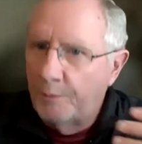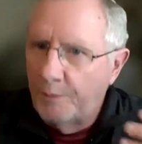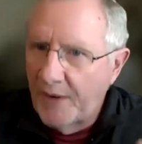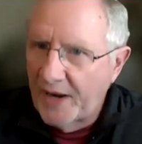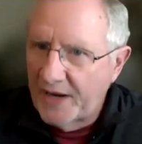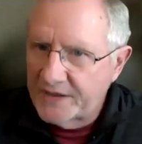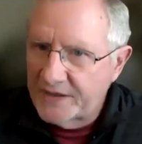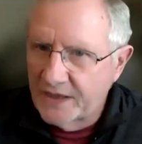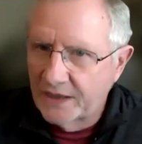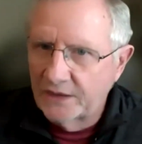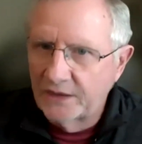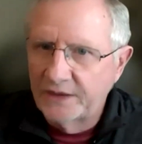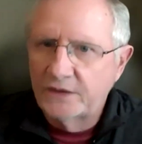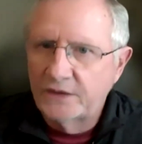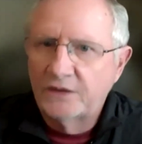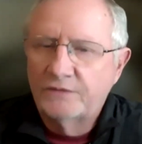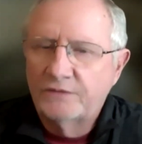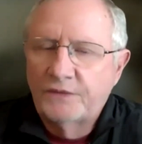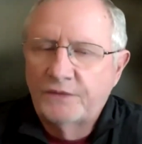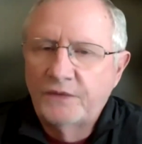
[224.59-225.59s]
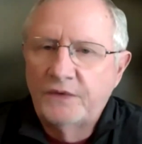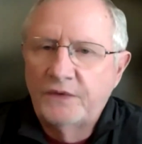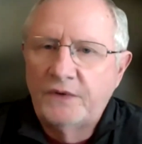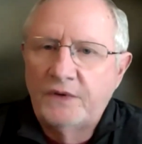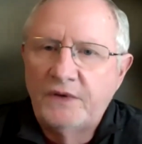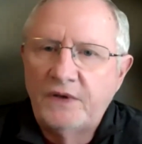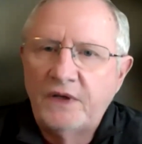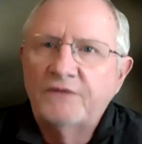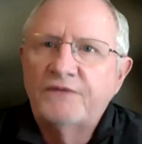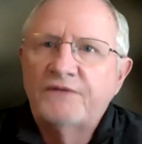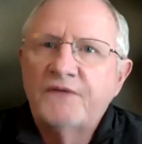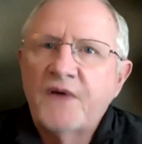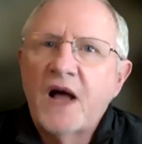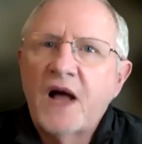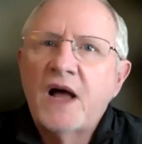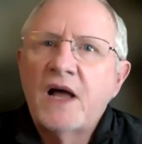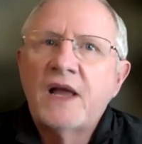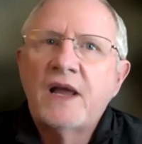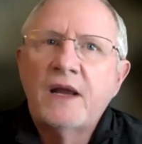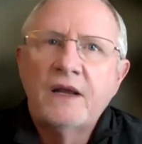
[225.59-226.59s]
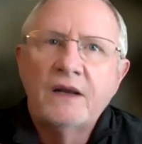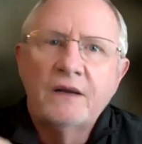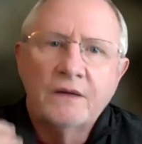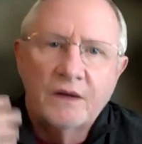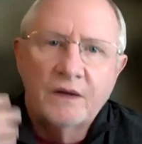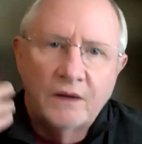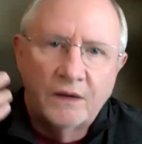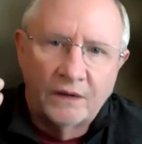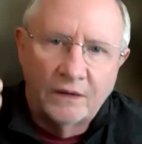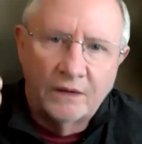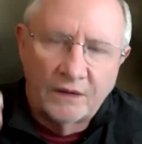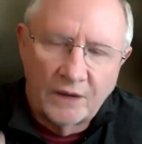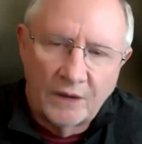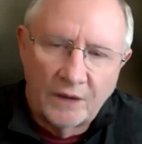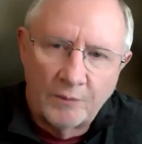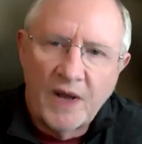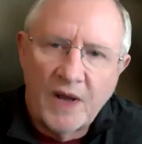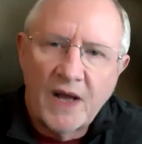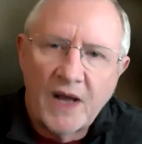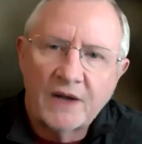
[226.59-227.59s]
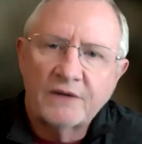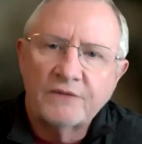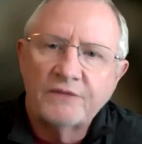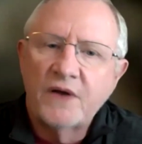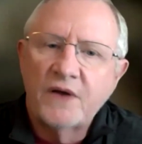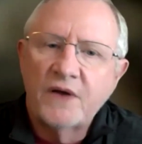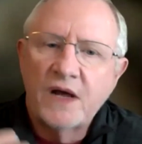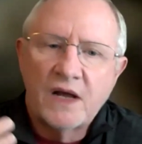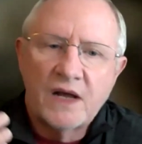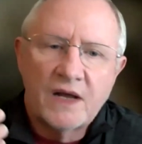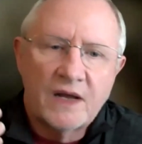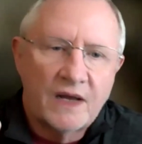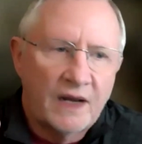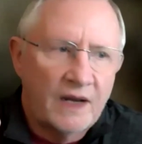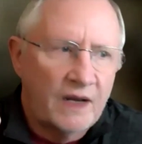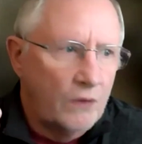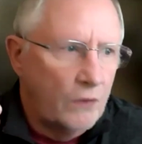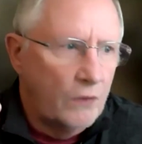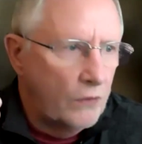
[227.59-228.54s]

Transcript: basically define, modify,